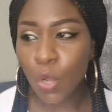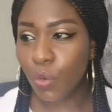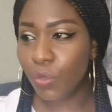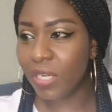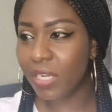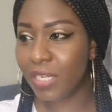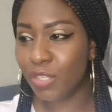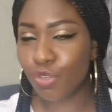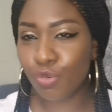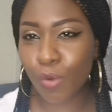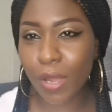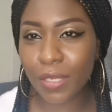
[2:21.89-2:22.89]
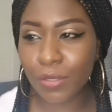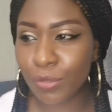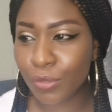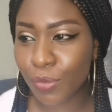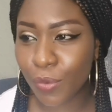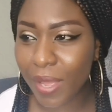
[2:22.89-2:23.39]
who didn't try
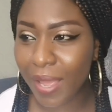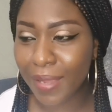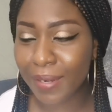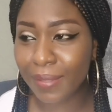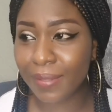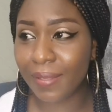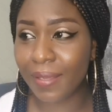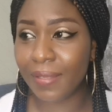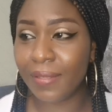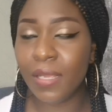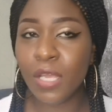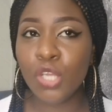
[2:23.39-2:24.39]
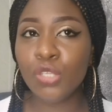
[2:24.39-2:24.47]
to do anything.